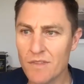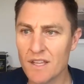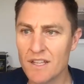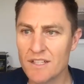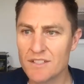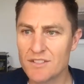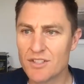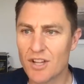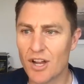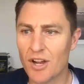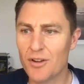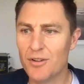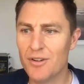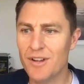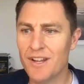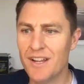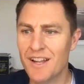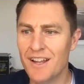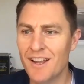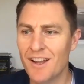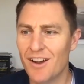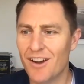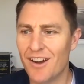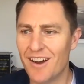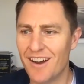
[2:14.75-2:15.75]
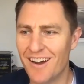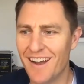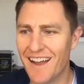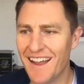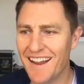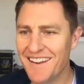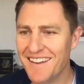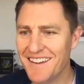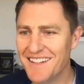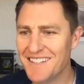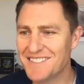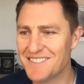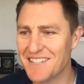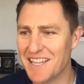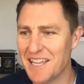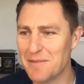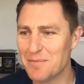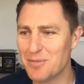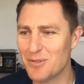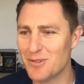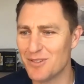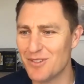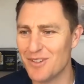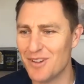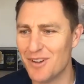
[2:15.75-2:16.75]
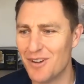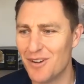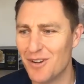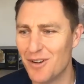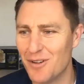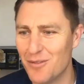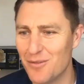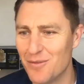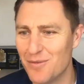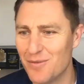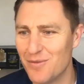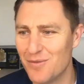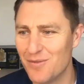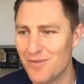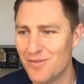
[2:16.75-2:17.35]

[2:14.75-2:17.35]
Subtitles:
So I had an example of